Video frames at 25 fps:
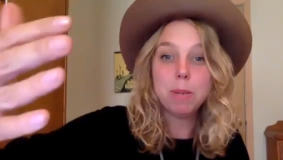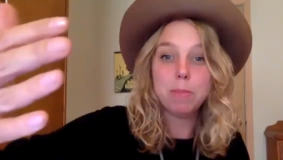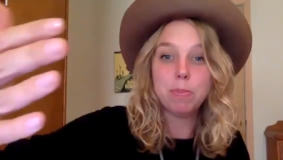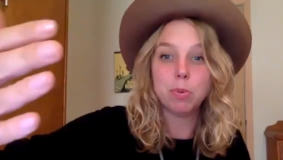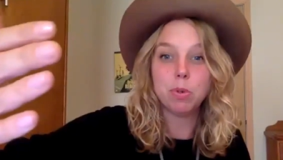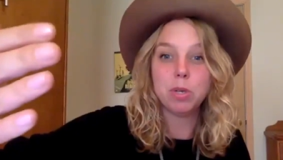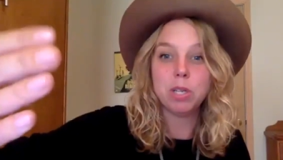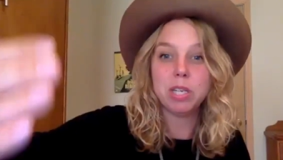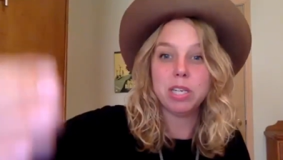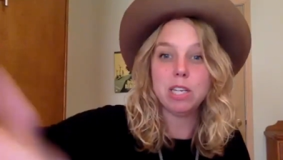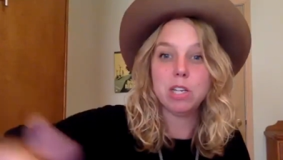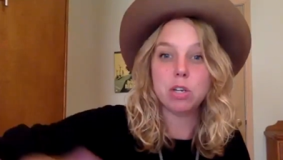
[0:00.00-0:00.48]

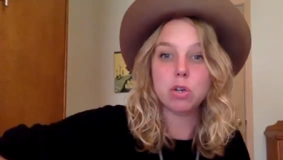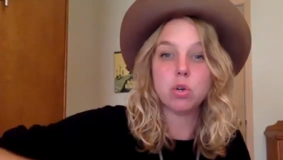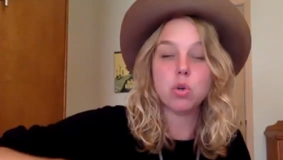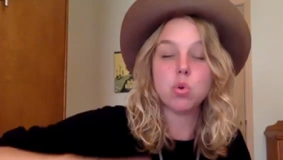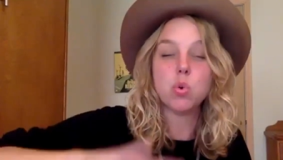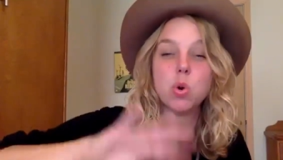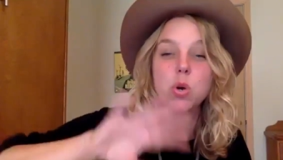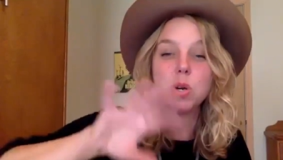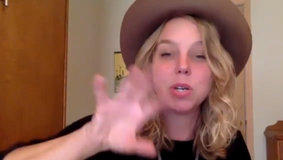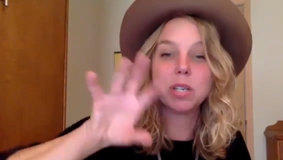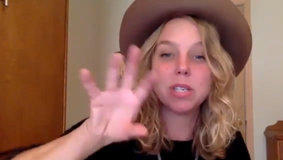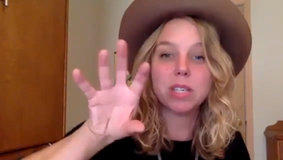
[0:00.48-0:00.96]
people in here
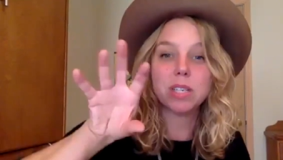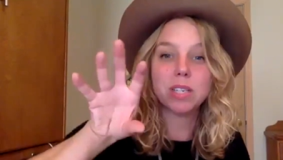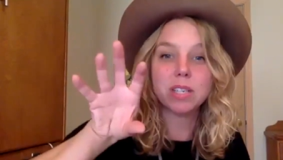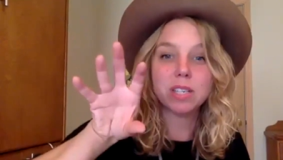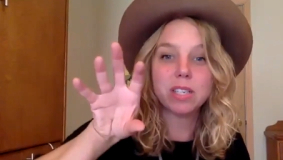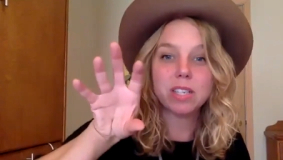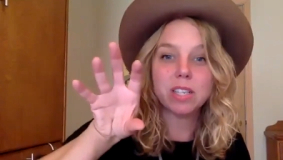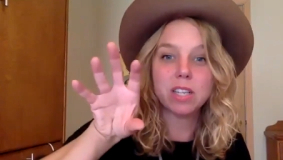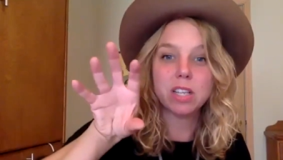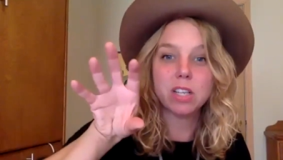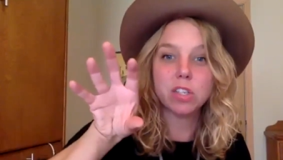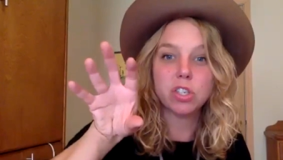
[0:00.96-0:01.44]
who are
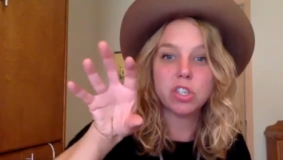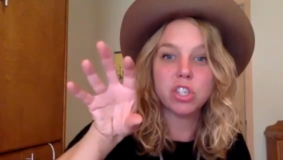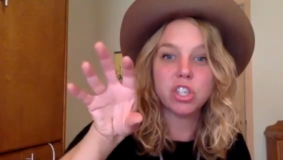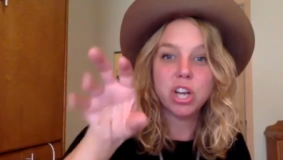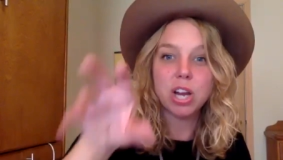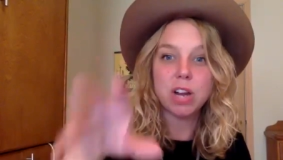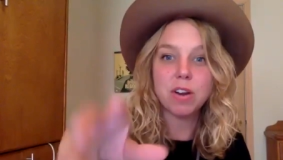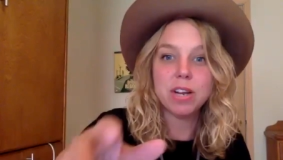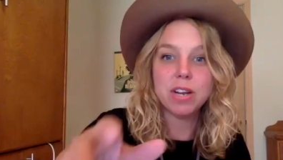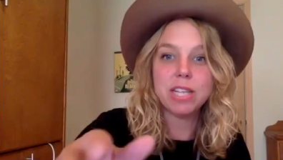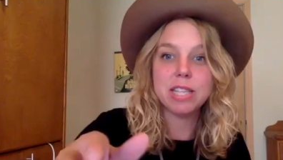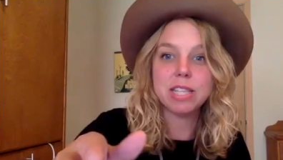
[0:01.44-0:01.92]

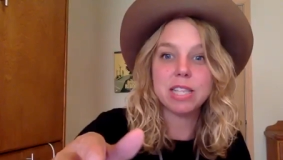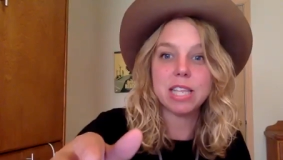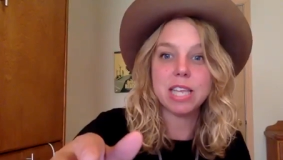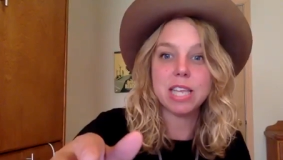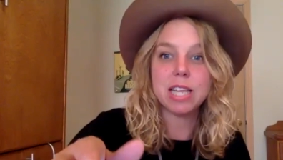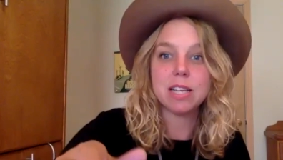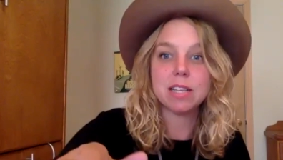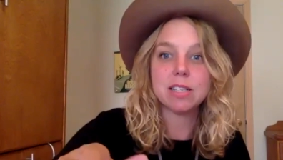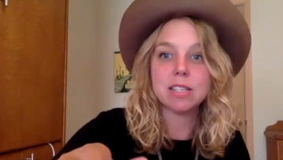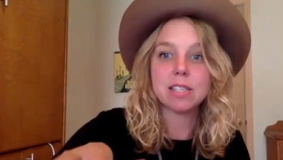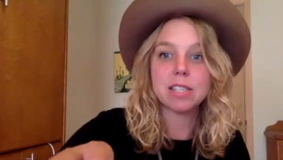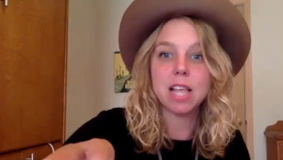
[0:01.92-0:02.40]
sharing
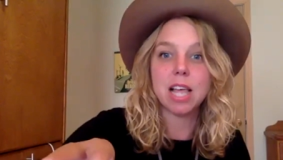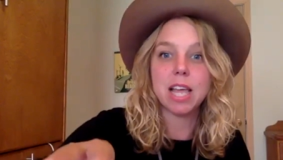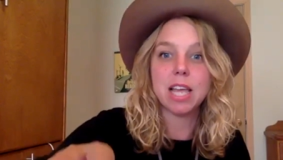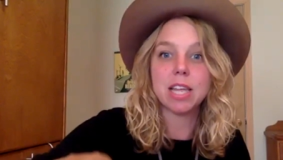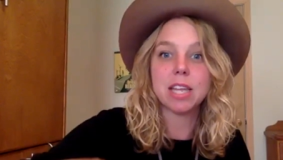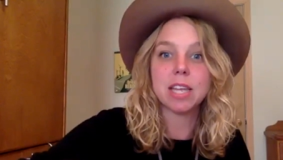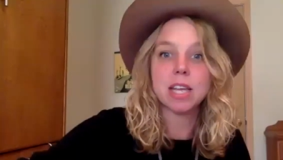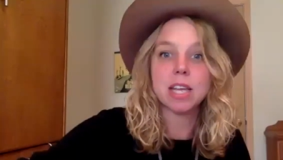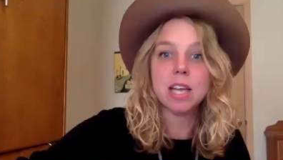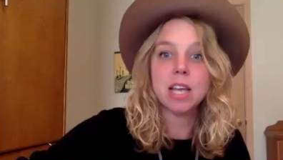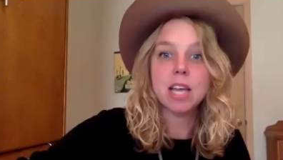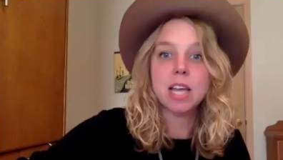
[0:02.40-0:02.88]
things like